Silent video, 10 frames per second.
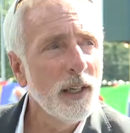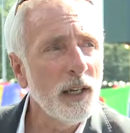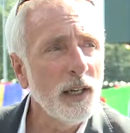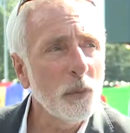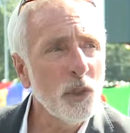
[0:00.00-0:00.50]

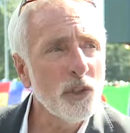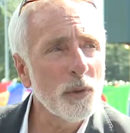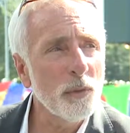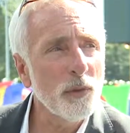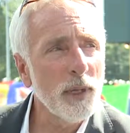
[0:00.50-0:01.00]
uh, we
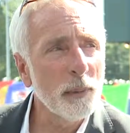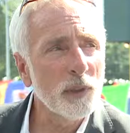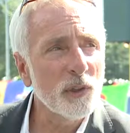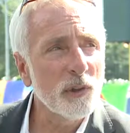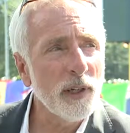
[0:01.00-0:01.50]
should be able
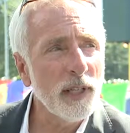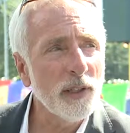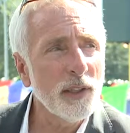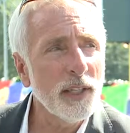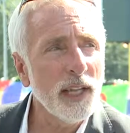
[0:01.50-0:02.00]
to create
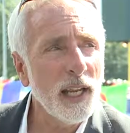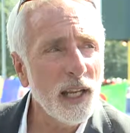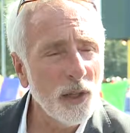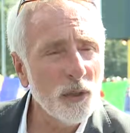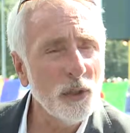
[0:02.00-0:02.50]
a, a
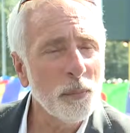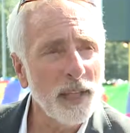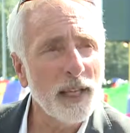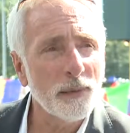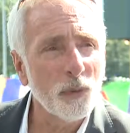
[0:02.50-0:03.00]
healthy
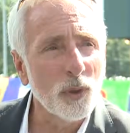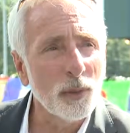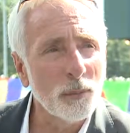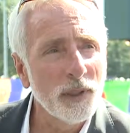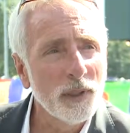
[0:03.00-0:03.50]

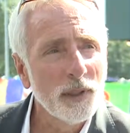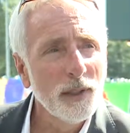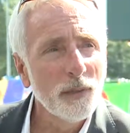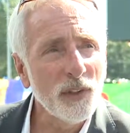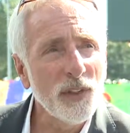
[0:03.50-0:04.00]
platform
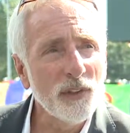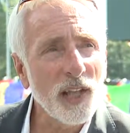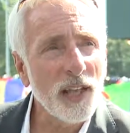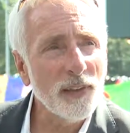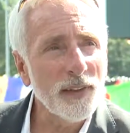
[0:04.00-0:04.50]
for these
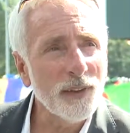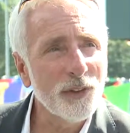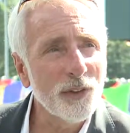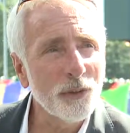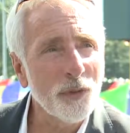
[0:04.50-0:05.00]

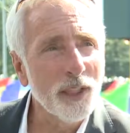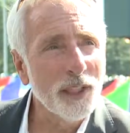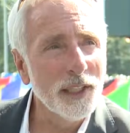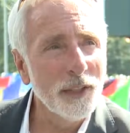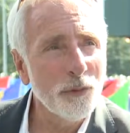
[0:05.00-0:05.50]
athletes to
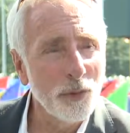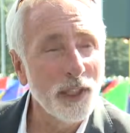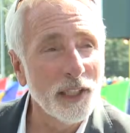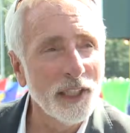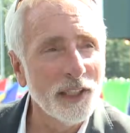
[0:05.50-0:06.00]
really,
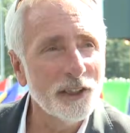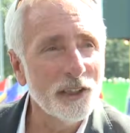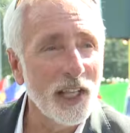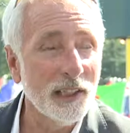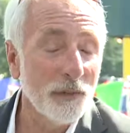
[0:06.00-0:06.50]
really
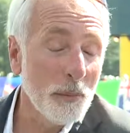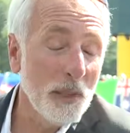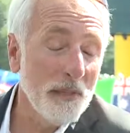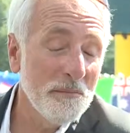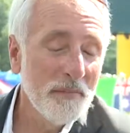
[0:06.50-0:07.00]
excel. And for
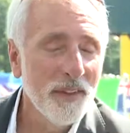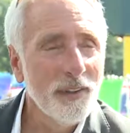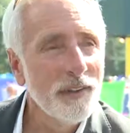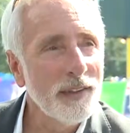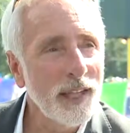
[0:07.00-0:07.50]
me,
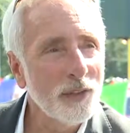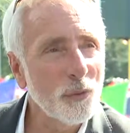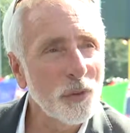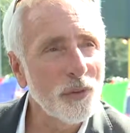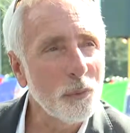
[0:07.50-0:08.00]

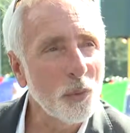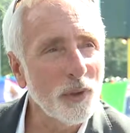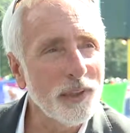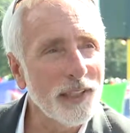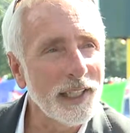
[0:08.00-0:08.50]
that's what's
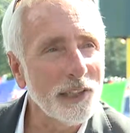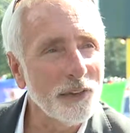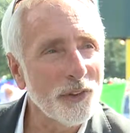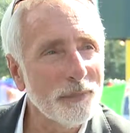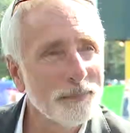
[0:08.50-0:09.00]
important in a
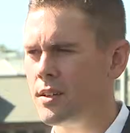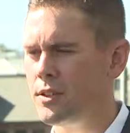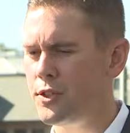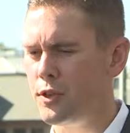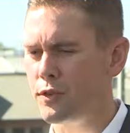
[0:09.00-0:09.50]
legacy.
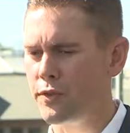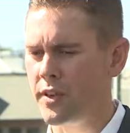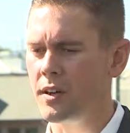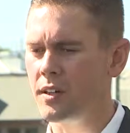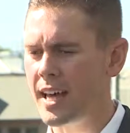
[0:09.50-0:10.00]
Do you
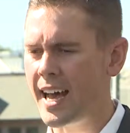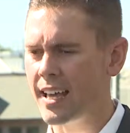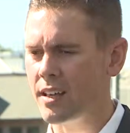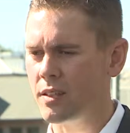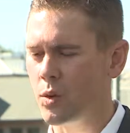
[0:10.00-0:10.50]
feel
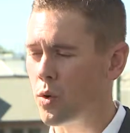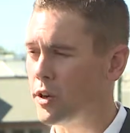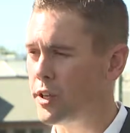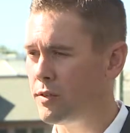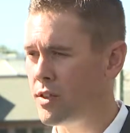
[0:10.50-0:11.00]
like the
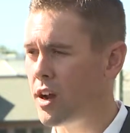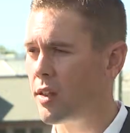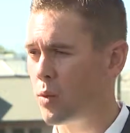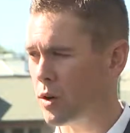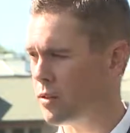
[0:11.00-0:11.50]
work you've done
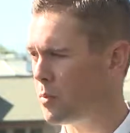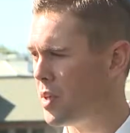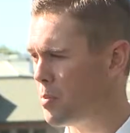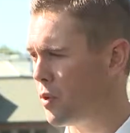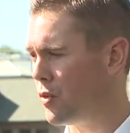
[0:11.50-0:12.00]
and the work the
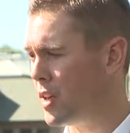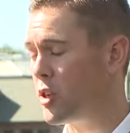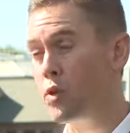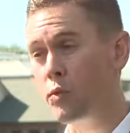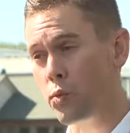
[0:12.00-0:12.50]
people that
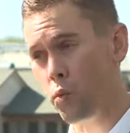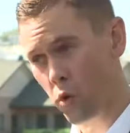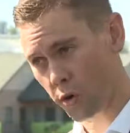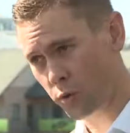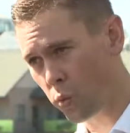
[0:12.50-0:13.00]
you've
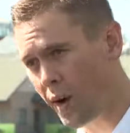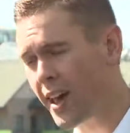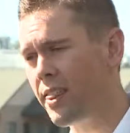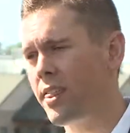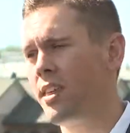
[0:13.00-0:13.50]
worked
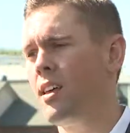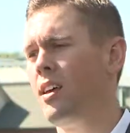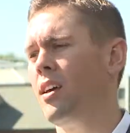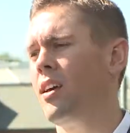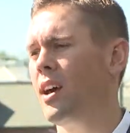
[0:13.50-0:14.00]
with
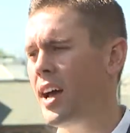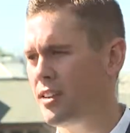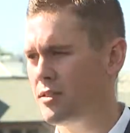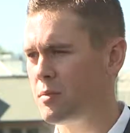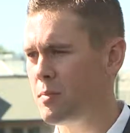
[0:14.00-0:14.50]

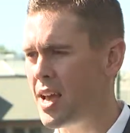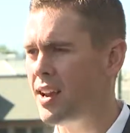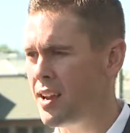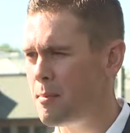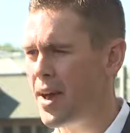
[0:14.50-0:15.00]
has made
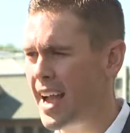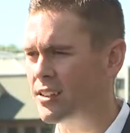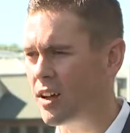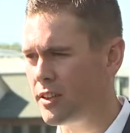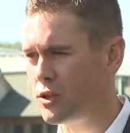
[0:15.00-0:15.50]
an
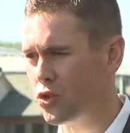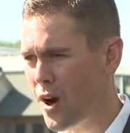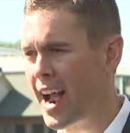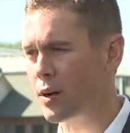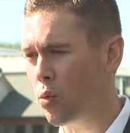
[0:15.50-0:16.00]
impact on the
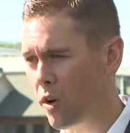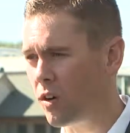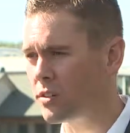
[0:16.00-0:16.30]
track world?